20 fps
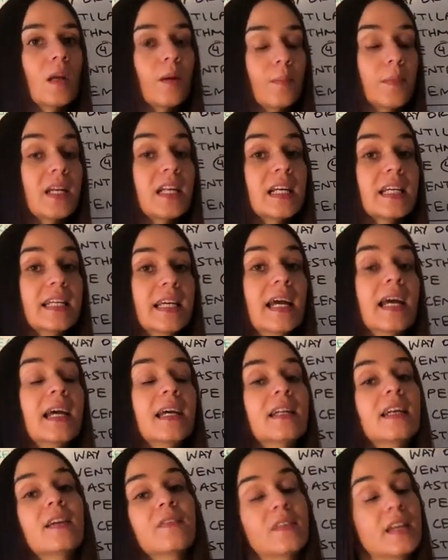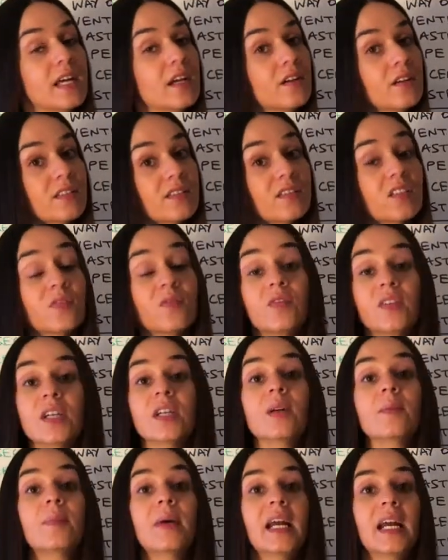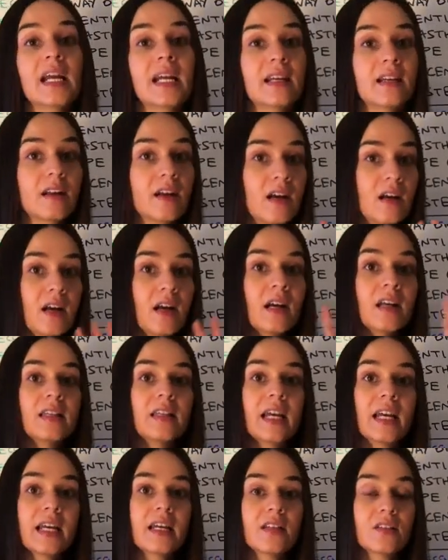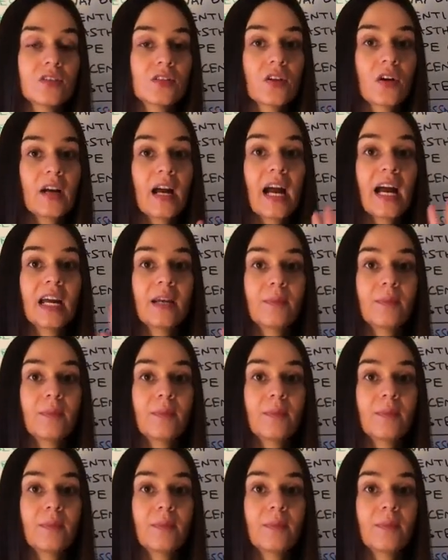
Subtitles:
But again, if they are in severe pain, they can start